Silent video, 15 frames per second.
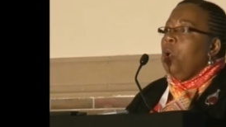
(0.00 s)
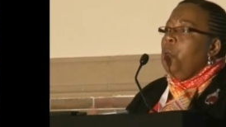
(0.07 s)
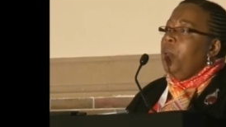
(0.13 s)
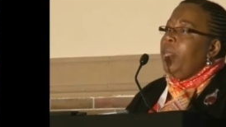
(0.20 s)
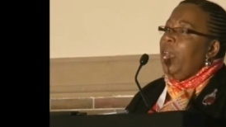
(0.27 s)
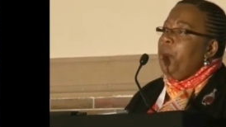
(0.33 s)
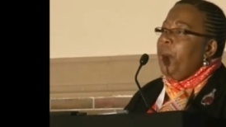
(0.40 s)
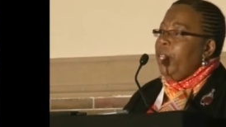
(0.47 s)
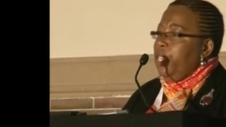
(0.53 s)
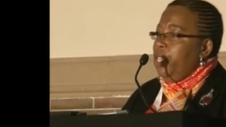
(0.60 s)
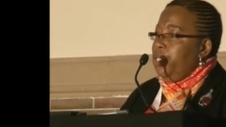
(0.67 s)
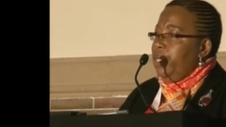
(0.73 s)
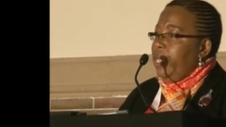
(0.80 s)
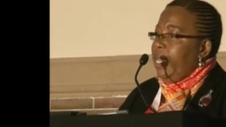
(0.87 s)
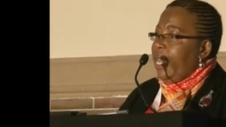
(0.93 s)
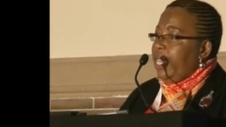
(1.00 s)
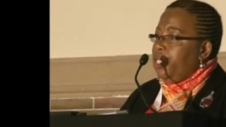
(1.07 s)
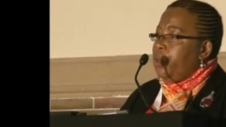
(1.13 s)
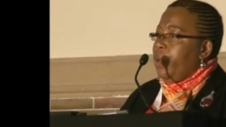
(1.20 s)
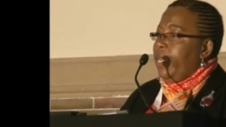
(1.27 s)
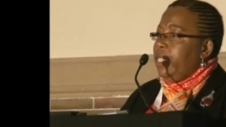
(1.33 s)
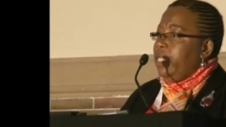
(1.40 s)
We then went on to the
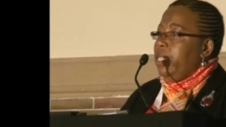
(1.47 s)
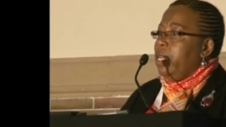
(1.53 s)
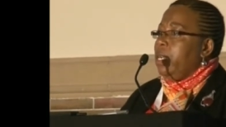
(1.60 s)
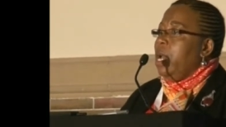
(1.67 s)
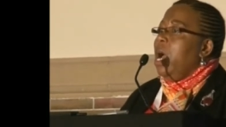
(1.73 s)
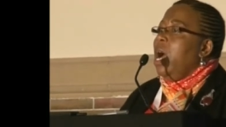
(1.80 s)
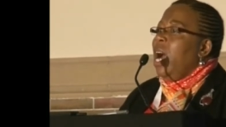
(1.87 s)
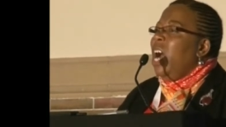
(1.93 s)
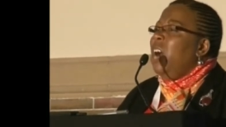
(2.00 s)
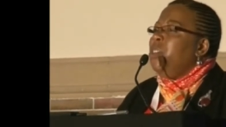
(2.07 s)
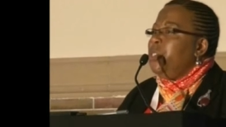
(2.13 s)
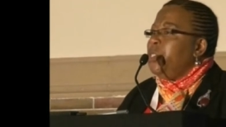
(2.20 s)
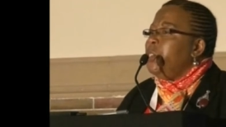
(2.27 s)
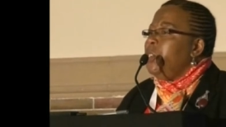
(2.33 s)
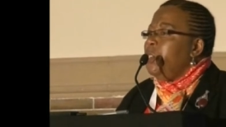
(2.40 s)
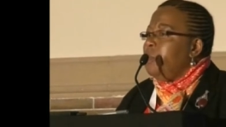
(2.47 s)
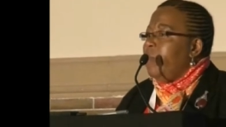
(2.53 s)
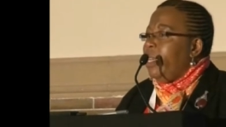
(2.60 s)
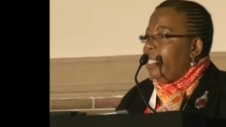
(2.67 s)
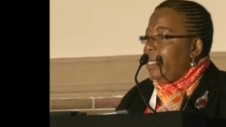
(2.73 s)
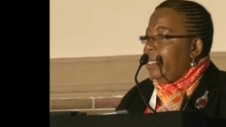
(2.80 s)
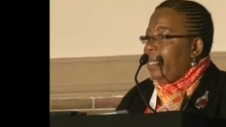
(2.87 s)
next question. How do you
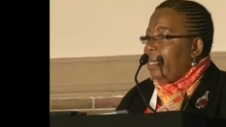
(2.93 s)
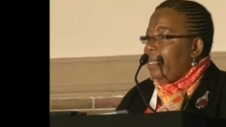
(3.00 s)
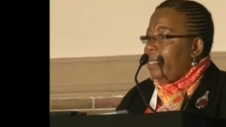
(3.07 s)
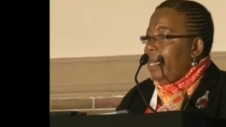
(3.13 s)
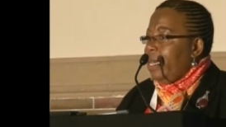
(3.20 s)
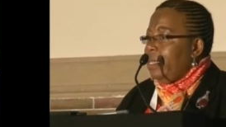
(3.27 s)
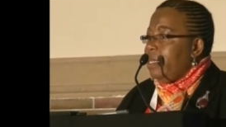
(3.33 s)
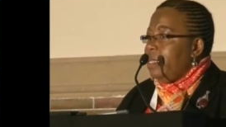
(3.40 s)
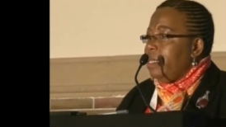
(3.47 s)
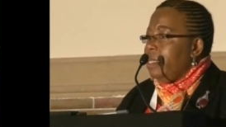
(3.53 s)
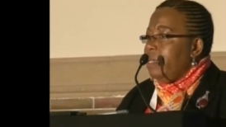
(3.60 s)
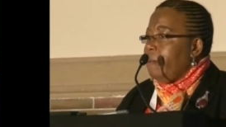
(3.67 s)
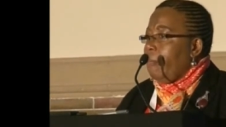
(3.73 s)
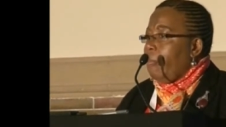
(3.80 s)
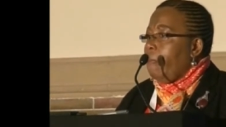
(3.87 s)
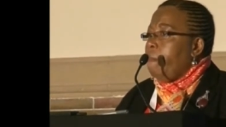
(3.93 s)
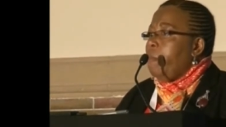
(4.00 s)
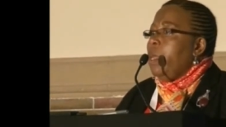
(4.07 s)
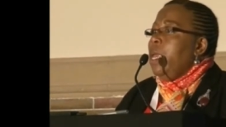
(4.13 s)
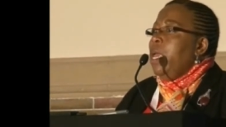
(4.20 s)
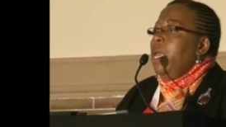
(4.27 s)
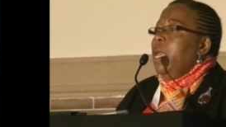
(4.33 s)
measure success?
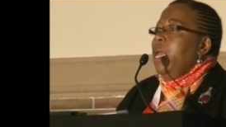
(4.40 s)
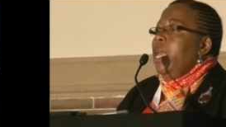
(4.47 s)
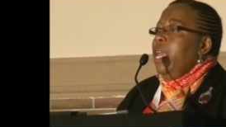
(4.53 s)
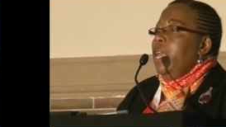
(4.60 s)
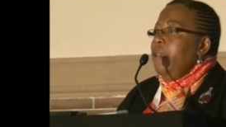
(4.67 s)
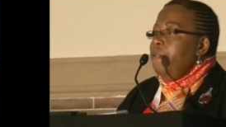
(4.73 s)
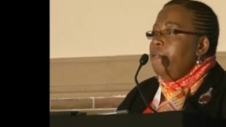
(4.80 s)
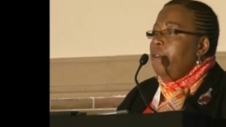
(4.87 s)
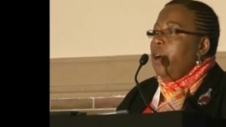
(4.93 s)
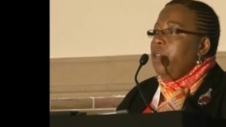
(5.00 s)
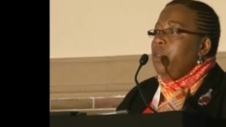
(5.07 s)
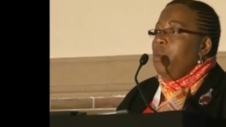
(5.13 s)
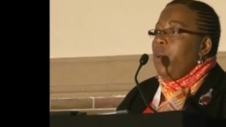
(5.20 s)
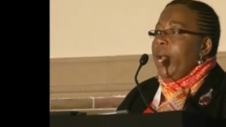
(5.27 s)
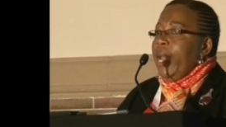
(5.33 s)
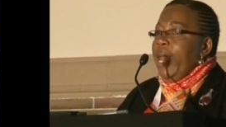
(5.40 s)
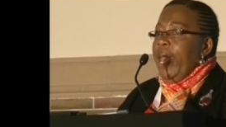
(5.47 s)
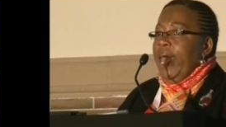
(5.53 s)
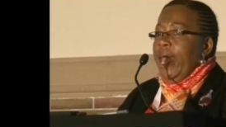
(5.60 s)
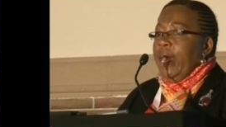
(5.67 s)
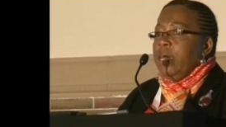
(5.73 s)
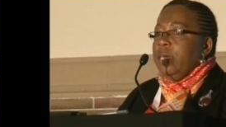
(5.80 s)
If, on the one
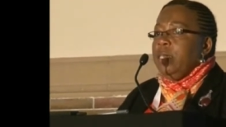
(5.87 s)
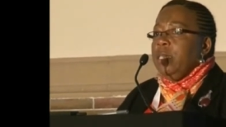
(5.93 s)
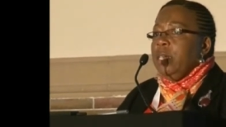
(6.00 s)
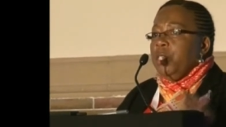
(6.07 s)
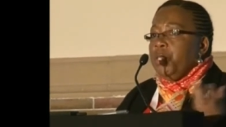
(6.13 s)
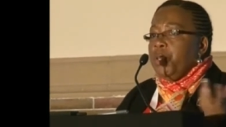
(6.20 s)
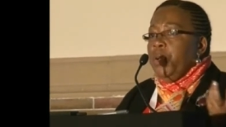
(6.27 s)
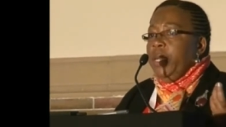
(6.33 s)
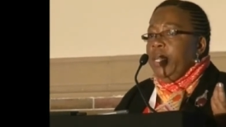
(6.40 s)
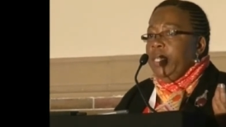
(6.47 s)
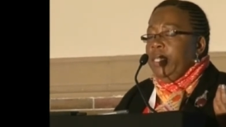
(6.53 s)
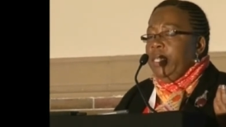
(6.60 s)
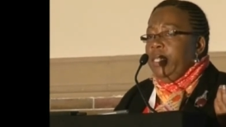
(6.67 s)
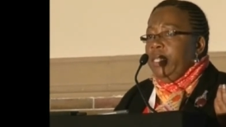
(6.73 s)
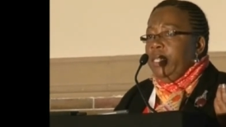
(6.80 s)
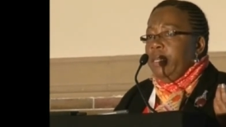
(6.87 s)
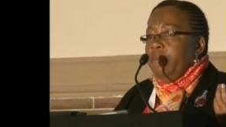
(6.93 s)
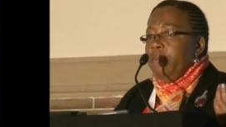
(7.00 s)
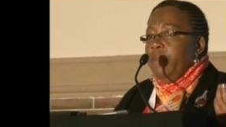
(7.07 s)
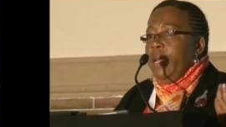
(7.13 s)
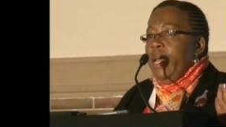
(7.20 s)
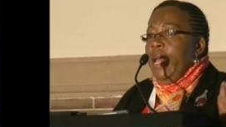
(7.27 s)
hand, the schooling
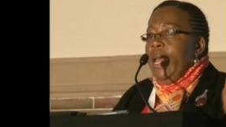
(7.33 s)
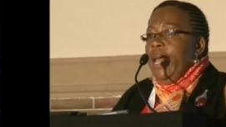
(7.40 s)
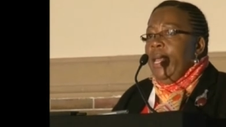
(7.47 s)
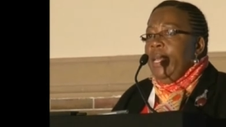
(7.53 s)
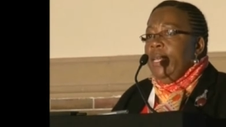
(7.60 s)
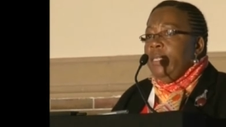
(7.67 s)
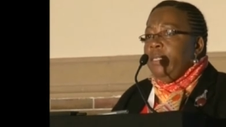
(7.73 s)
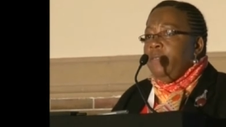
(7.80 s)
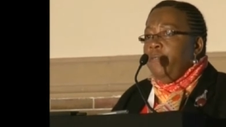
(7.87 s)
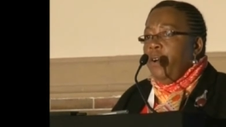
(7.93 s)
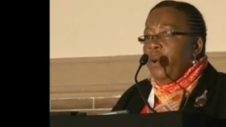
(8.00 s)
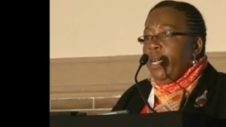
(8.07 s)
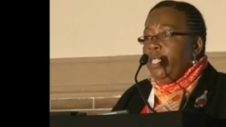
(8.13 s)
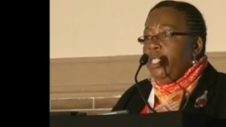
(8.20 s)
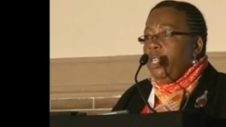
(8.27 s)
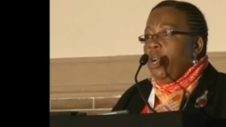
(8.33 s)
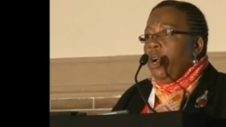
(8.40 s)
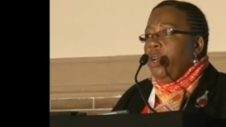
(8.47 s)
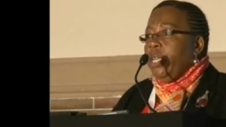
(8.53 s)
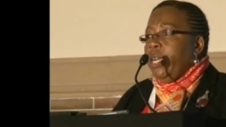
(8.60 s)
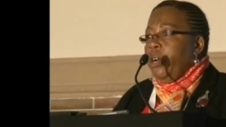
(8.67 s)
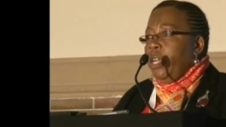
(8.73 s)
system is focusing
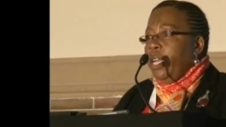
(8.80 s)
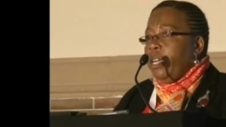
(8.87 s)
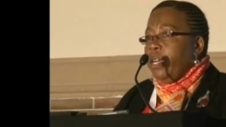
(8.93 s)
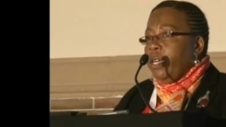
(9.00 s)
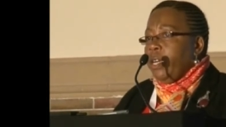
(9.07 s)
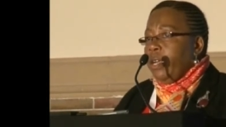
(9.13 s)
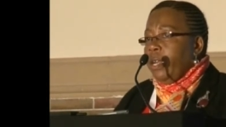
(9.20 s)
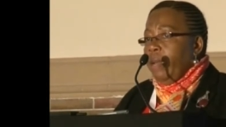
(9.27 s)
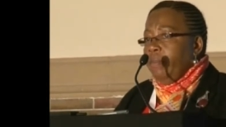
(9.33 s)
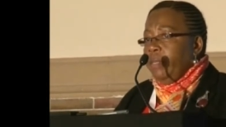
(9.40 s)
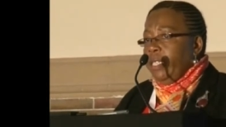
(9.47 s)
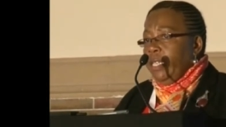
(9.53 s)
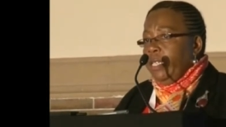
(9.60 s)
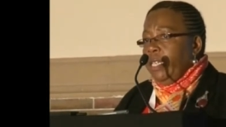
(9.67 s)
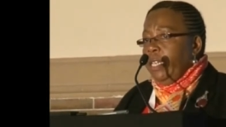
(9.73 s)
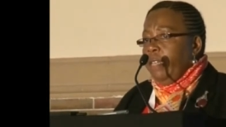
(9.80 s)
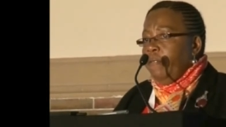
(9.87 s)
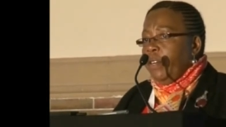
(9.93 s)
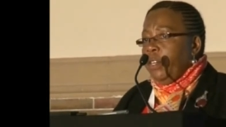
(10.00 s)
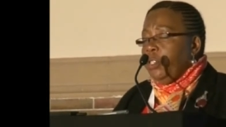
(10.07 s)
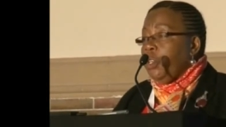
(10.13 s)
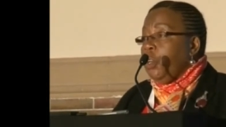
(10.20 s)
on curriculum
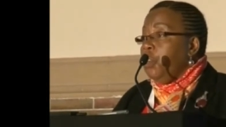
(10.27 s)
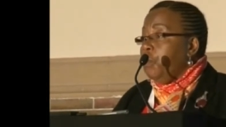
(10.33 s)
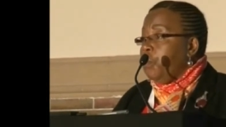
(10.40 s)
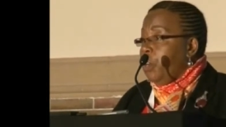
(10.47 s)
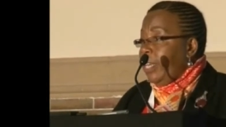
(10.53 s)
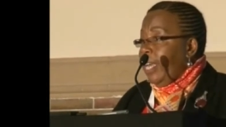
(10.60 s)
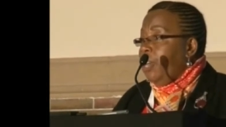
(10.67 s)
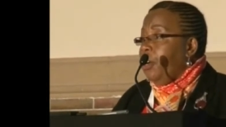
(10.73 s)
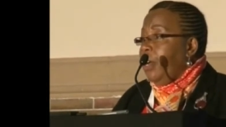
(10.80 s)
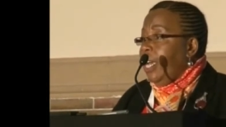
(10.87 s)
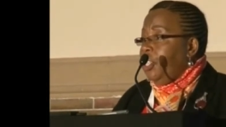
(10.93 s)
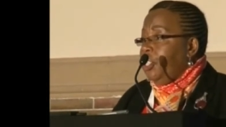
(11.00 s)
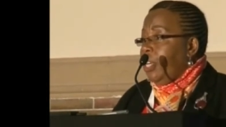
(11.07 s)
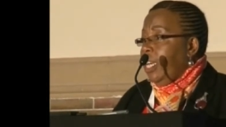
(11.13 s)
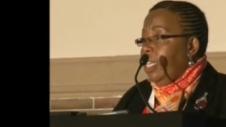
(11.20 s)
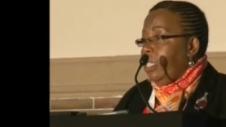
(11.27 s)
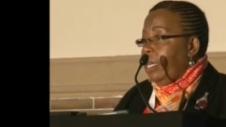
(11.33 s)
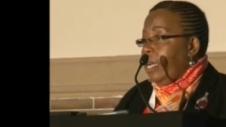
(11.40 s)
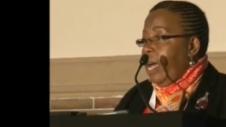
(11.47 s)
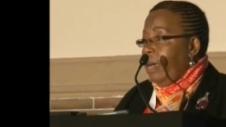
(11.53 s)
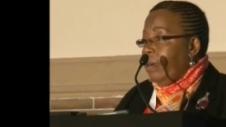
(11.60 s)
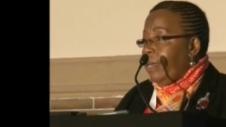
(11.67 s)
delivery, so you've got your
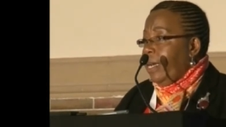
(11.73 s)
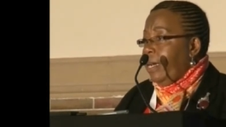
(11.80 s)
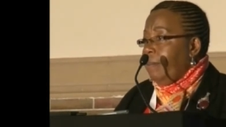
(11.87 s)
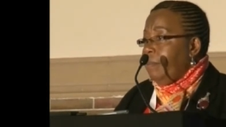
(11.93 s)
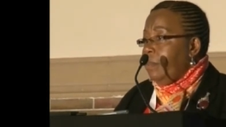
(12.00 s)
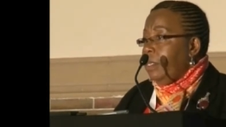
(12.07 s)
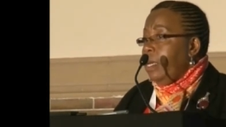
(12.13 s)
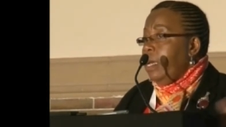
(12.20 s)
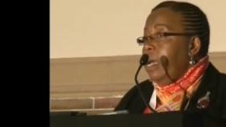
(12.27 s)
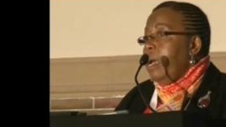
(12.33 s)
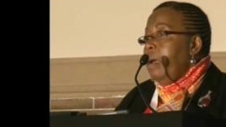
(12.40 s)
education outcomes.